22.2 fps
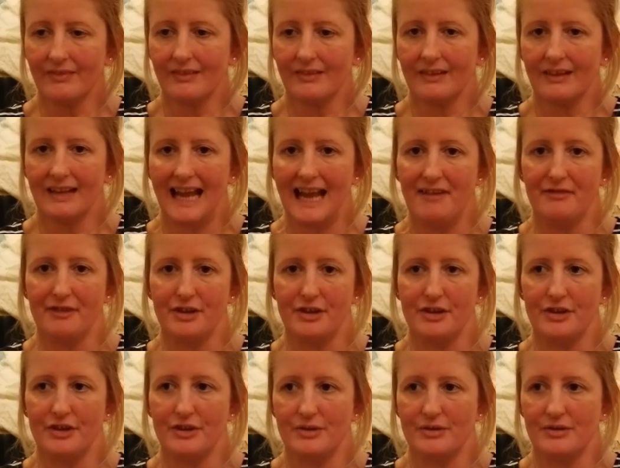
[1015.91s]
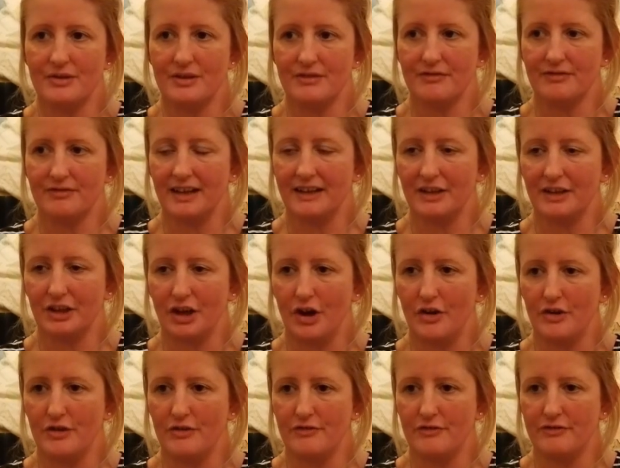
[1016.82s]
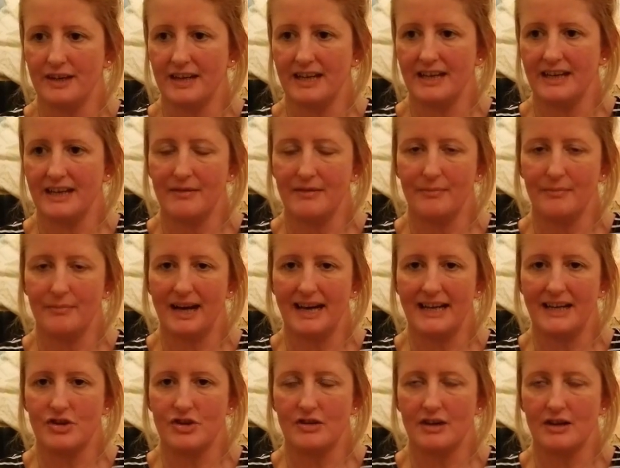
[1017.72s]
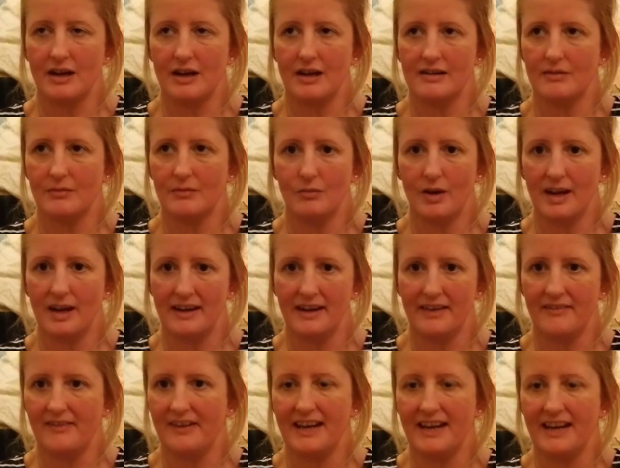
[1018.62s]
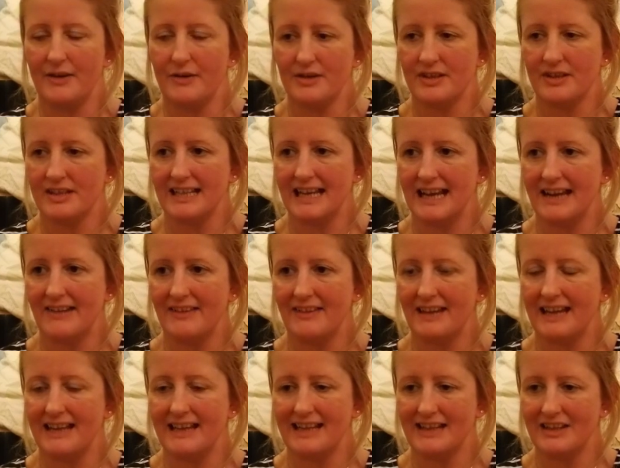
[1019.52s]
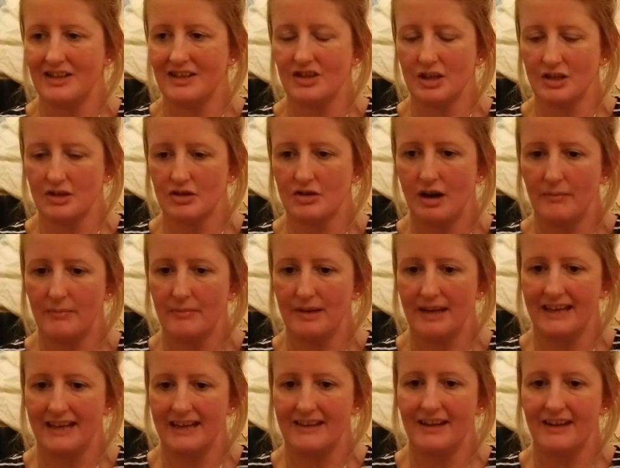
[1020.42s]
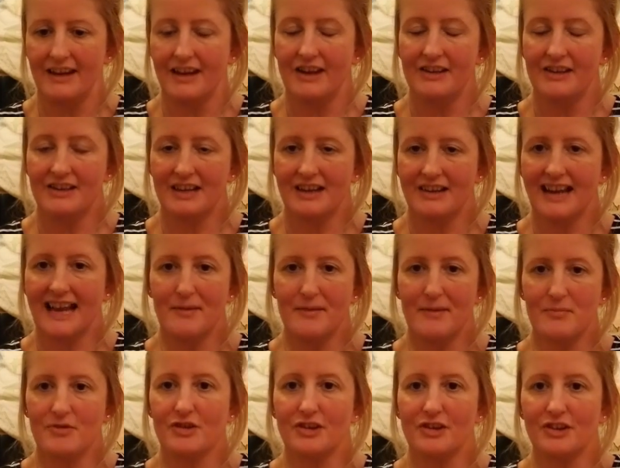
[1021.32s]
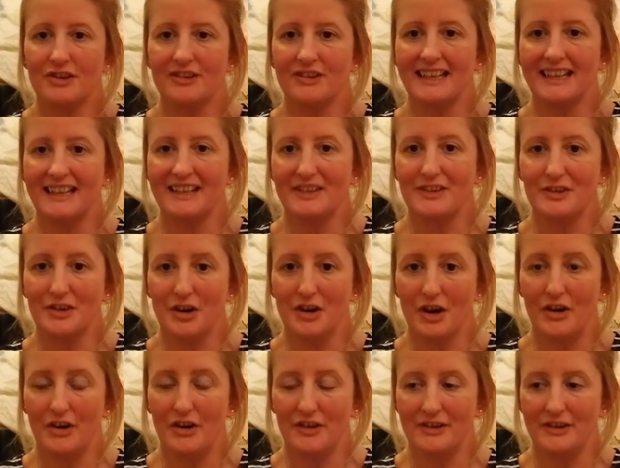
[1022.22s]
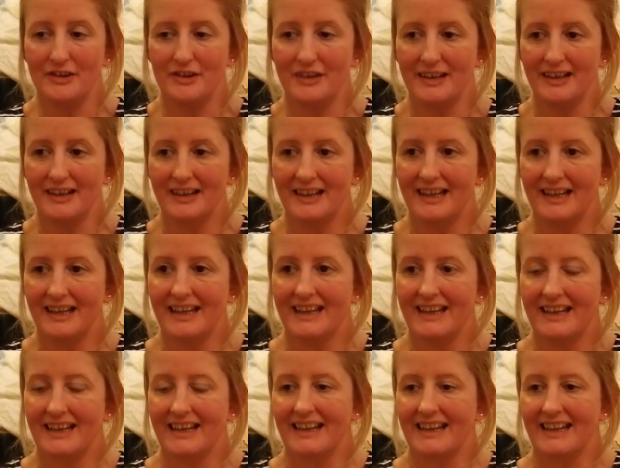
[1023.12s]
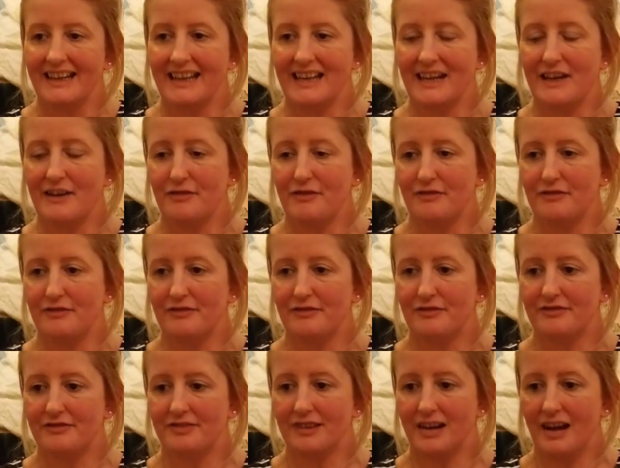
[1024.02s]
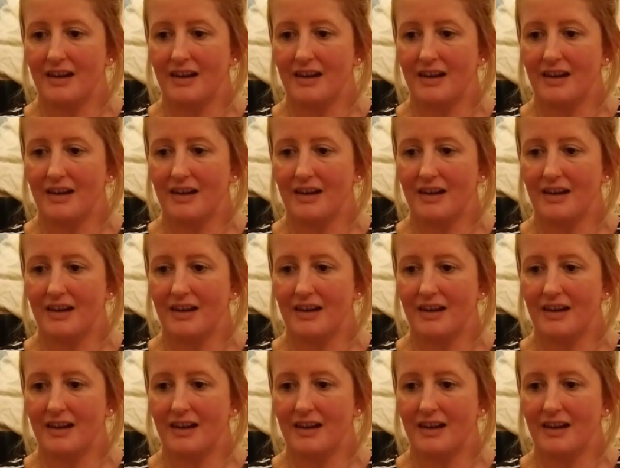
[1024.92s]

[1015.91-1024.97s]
avenues of like Ko-fi and Patreon and whatever else is out there. That's just not me. So absolutely no. If I